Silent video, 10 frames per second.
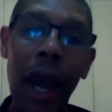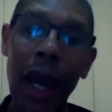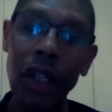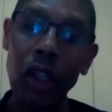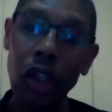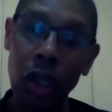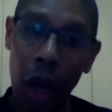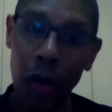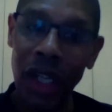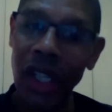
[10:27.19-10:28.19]
And, you
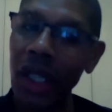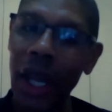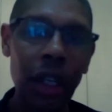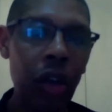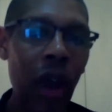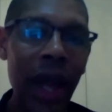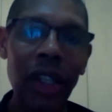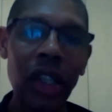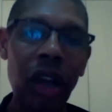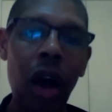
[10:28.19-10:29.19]
know, they had a
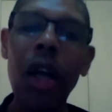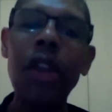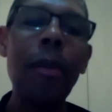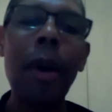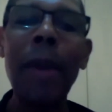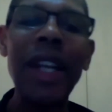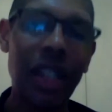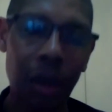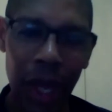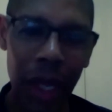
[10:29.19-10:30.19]
great start, and the
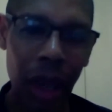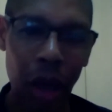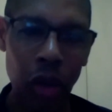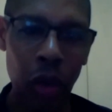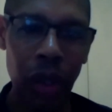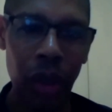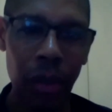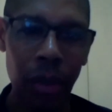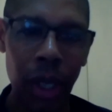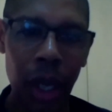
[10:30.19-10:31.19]
momentum then goes with them.